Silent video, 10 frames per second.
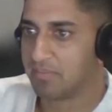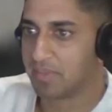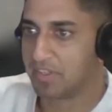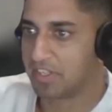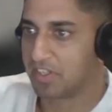
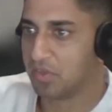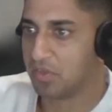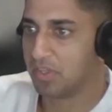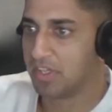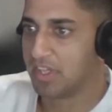There you
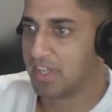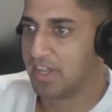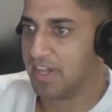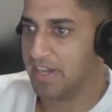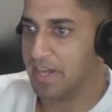go.
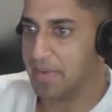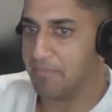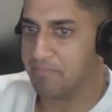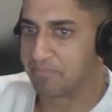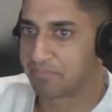
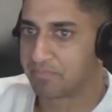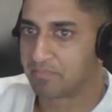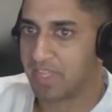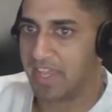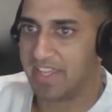
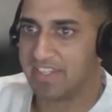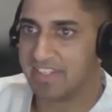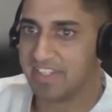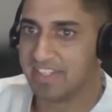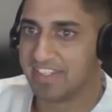
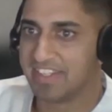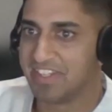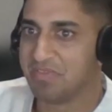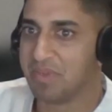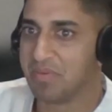And
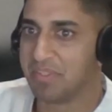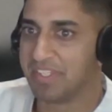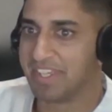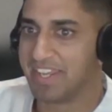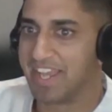you'd be able
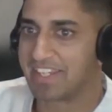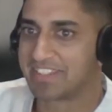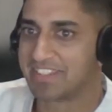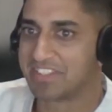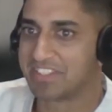to get
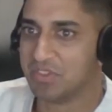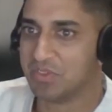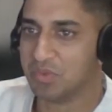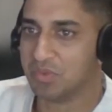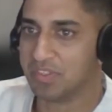access
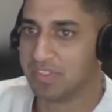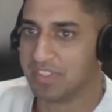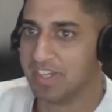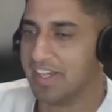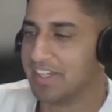to
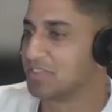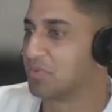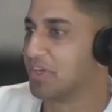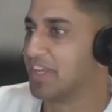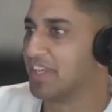
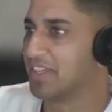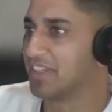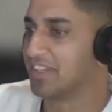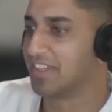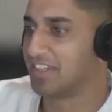Sprint,
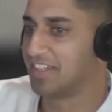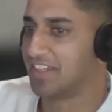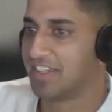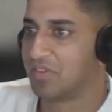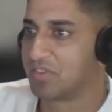
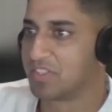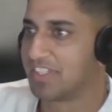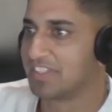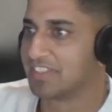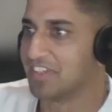which I
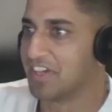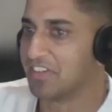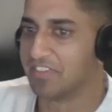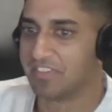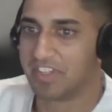think is a lot
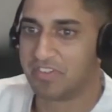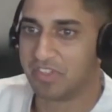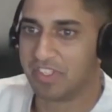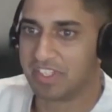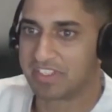of
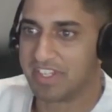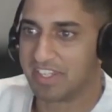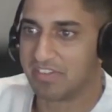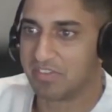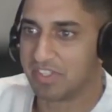really
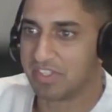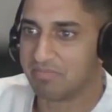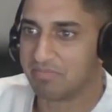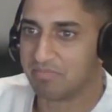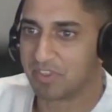exciting and
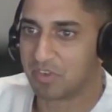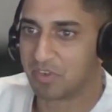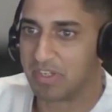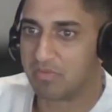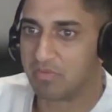really
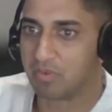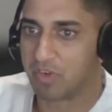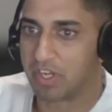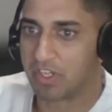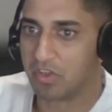great
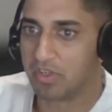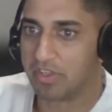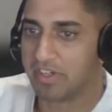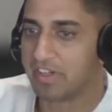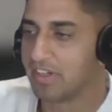code
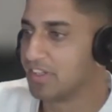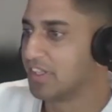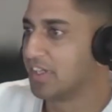in there.